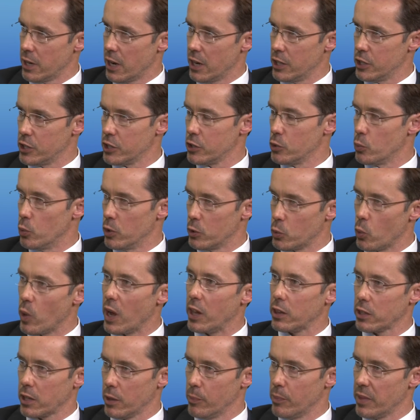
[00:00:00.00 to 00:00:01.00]
and you would
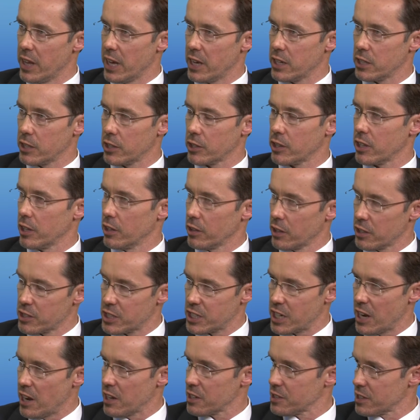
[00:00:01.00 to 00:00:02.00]
welcome that. You think the
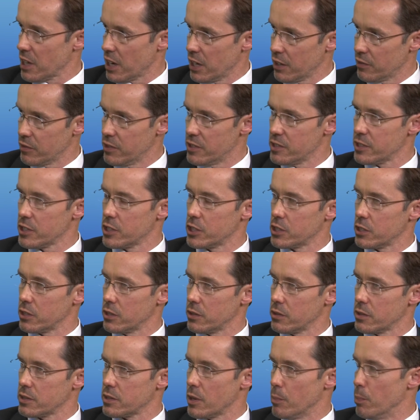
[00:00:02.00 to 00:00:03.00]
tax havens issue
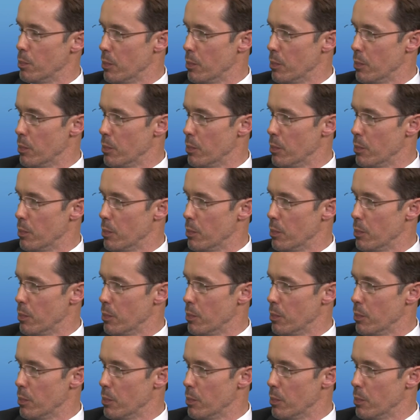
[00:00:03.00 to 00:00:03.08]
is a major problem.